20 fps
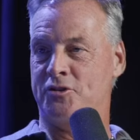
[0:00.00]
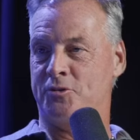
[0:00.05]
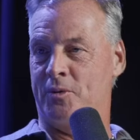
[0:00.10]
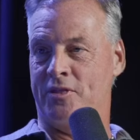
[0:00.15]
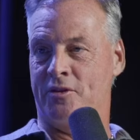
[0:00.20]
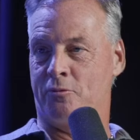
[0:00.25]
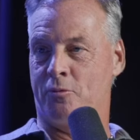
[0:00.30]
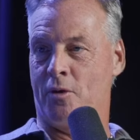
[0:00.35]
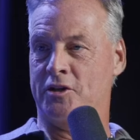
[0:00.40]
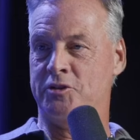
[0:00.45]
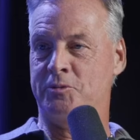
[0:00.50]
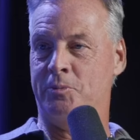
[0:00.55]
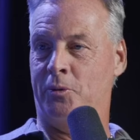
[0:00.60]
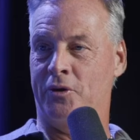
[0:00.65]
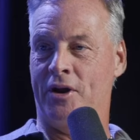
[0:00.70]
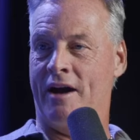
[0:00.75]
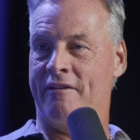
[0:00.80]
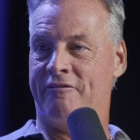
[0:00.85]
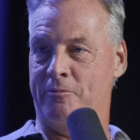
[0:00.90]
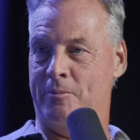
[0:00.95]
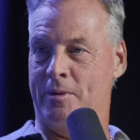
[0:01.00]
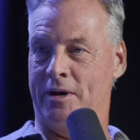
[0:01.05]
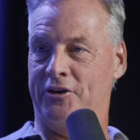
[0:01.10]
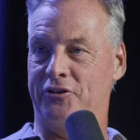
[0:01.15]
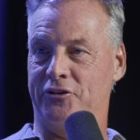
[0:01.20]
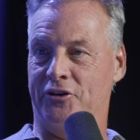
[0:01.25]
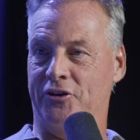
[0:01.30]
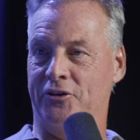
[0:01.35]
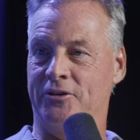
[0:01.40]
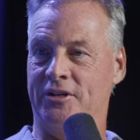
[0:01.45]
when the rug's pulled out from
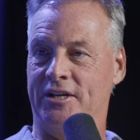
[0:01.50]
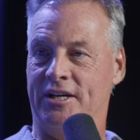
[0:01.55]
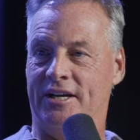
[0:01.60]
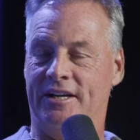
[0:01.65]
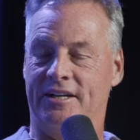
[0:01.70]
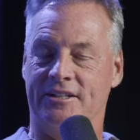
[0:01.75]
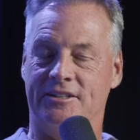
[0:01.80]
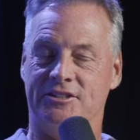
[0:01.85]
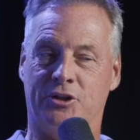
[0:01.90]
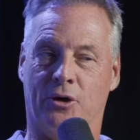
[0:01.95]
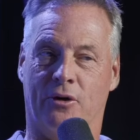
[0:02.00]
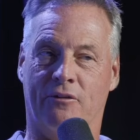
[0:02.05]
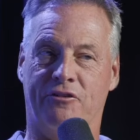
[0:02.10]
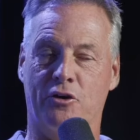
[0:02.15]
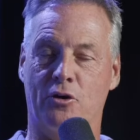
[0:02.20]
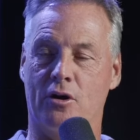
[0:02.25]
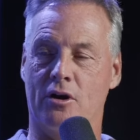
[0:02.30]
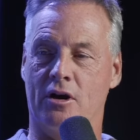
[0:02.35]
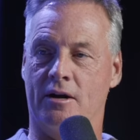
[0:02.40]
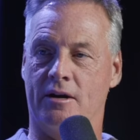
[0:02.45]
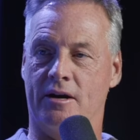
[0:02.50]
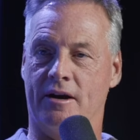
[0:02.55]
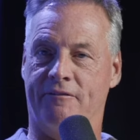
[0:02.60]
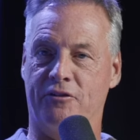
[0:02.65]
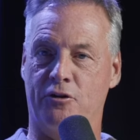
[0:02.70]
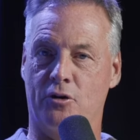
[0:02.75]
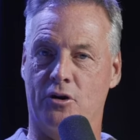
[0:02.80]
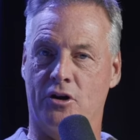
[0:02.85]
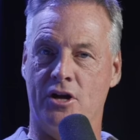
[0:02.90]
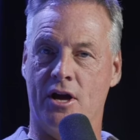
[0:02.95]
under you. Yeah. So if you're a if
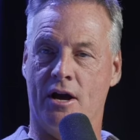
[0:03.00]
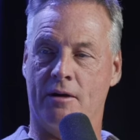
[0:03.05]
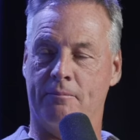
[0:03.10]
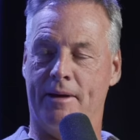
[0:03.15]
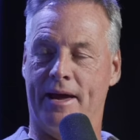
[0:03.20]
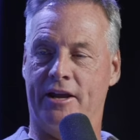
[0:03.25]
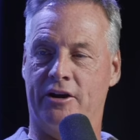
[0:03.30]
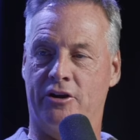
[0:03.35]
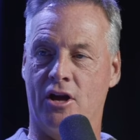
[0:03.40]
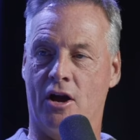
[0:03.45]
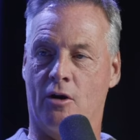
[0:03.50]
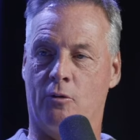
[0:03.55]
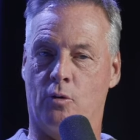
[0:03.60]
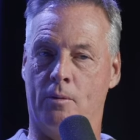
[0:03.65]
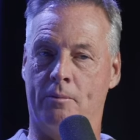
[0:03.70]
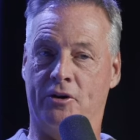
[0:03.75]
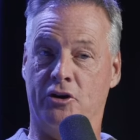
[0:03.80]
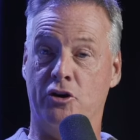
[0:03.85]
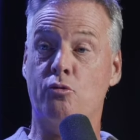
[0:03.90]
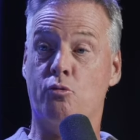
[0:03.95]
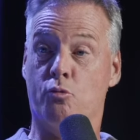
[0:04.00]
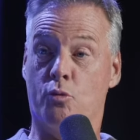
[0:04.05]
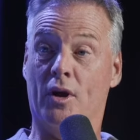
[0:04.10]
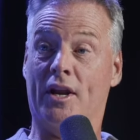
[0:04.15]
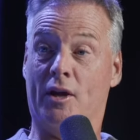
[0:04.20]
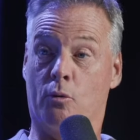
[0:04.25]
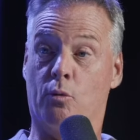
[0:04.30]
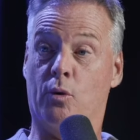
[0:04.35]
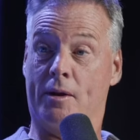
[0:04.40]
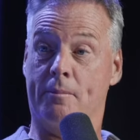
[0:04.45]
you're a young man or young woman, you
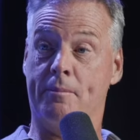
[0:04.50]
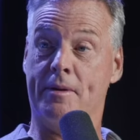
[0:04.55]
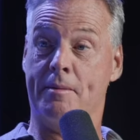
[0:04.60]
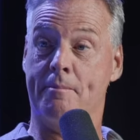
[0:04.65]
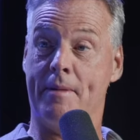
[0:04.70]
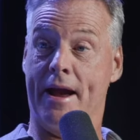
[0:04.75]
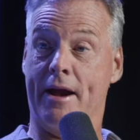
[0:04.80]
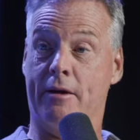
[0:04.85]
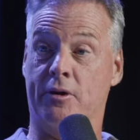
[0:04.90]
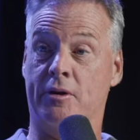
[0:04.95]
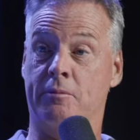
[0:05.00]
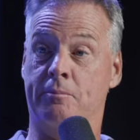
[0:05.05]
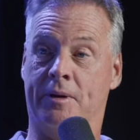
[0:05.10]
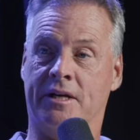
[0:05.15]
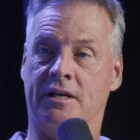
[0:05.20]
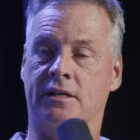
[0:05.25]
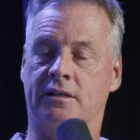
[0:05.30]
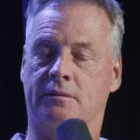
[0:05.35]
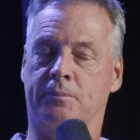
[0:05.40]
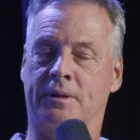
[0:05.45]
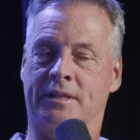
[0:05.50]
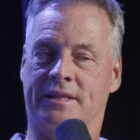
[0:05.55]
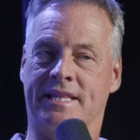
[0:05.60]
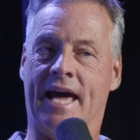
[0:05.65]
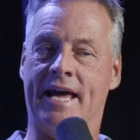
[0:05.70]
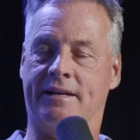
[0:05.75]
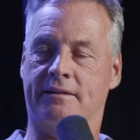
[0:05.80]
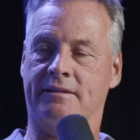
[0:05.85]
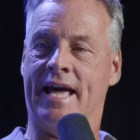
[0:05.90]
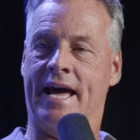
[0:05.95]
really want to be married, but, but yeah.
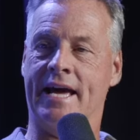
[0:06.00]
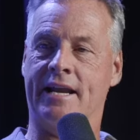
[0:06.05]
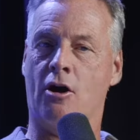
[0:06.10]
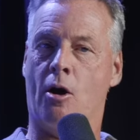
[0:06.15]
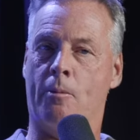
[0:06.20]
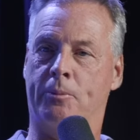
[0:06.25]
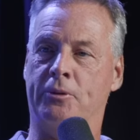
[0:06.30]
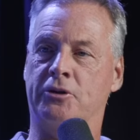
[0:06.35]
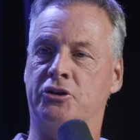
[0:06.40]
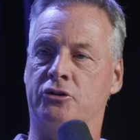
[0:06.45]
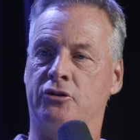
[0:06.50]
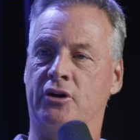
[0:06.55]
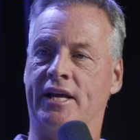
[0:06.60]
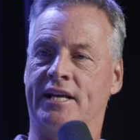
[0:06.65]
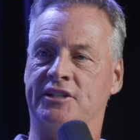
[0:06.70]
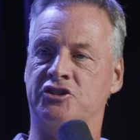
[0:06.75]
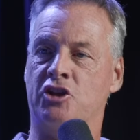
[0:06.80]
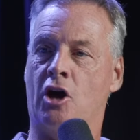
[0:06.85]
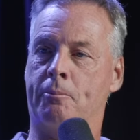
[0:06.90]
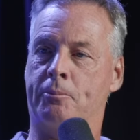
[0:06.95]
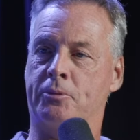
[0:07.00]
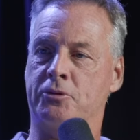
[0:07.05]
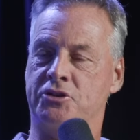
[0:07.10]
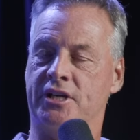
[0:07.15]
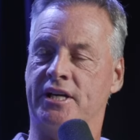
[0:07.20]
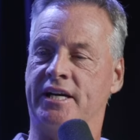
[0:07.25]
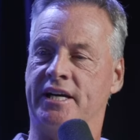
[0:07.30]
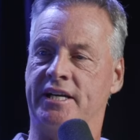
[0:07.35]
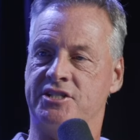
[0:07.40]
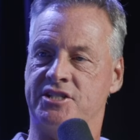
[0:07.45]
that that opportunity has not
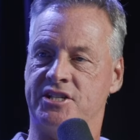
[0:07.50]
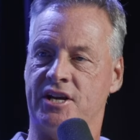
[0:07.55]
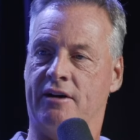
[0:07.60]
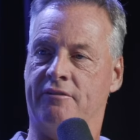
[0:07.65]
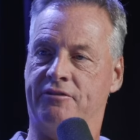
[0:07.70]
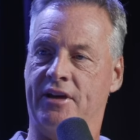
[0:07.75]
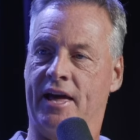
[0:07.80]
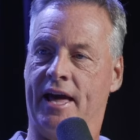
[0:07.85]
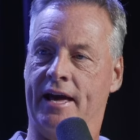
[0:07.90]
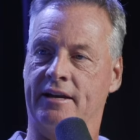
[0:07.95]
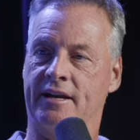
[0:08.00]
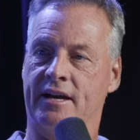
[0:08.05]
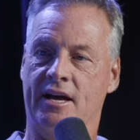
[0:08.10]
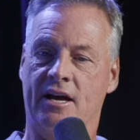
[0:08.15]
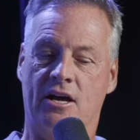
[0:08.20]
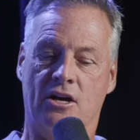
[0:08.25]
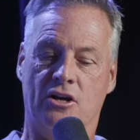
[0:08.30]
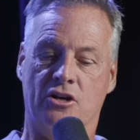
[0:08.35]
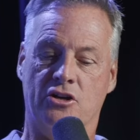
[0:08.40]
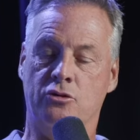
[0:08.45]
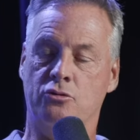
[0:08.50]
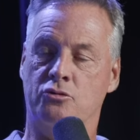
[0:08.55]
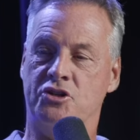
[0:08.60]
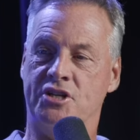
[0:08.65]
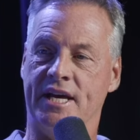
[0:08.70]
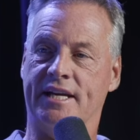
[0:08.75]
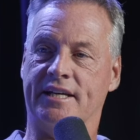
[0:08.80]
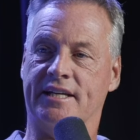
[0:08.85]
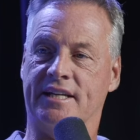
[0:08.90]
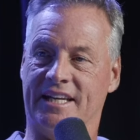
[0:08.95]
presented itself yet. Yeah. You
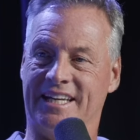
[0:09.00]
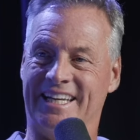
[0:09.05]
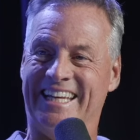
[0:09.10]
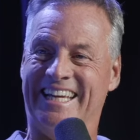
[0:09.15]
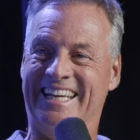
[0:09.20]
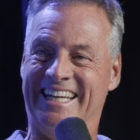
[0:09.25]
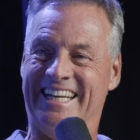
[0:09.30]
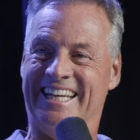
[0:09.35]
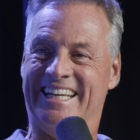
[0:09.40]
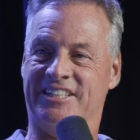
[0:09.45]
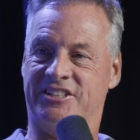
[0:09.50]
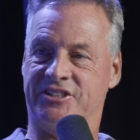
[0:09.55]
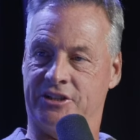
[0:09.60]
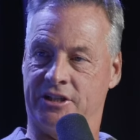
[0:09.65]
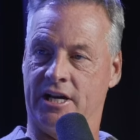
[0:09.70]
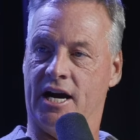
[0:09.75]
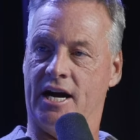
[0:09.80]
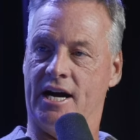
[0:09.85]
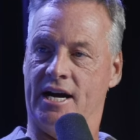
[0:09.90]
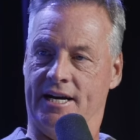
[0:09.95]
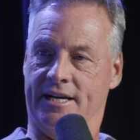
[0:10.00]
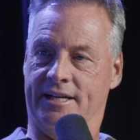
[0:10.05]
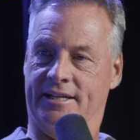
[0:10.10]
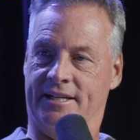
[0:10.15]
tend to lean into God,